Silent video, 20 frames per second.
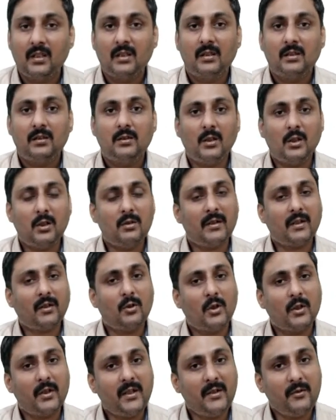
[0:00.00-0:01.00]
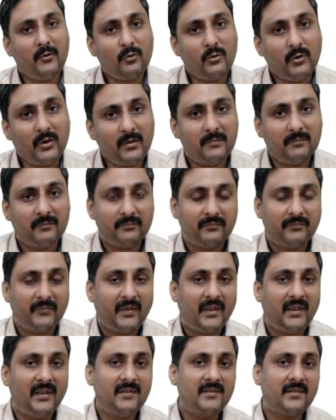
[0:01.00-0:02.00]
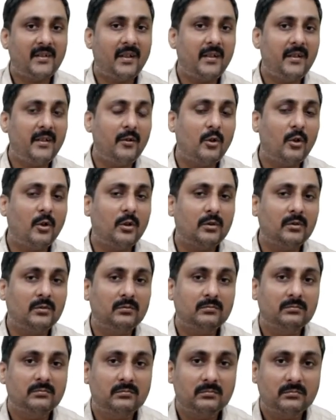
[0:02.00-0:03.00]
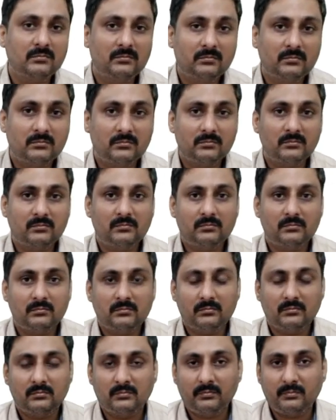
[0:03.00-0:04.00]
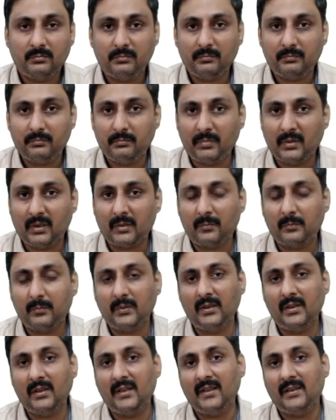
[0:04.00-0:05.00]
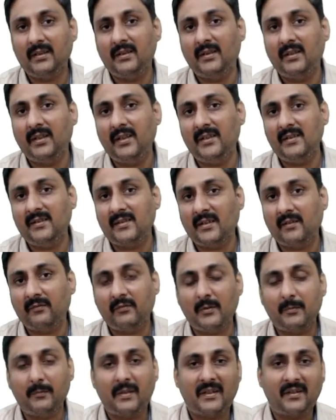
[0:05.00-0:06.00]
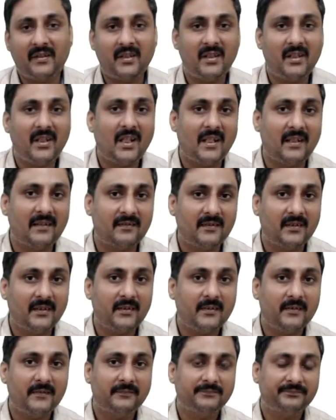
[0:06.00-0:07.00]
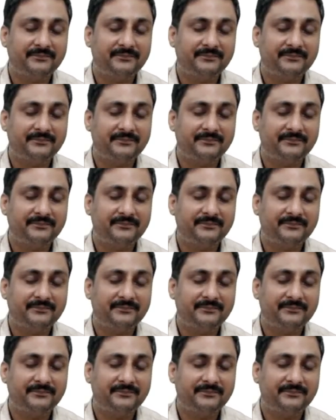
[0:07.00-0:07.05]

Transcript: Now according to him, he studied on purple and green sulfur bacteria as such.